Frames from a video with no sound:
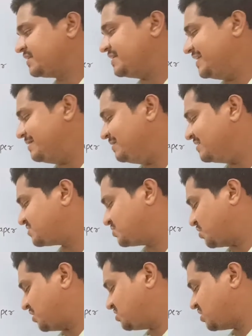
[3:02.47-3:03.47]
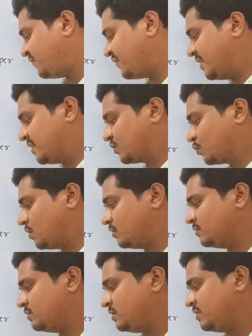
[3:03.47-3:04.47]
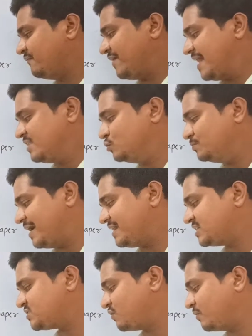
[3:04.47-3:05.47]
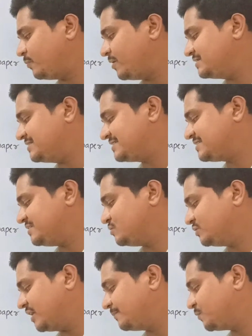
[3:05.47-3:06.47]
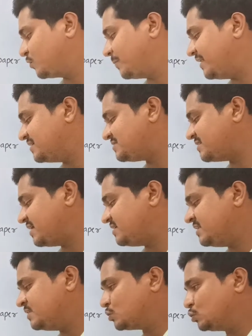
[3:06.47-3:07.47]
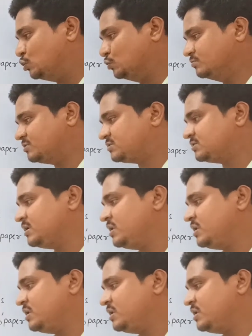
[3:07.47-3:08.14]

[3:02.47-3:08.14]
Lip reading: E means charge of an electron. Value minus 1.6 into 10 power minus 19 coulombs.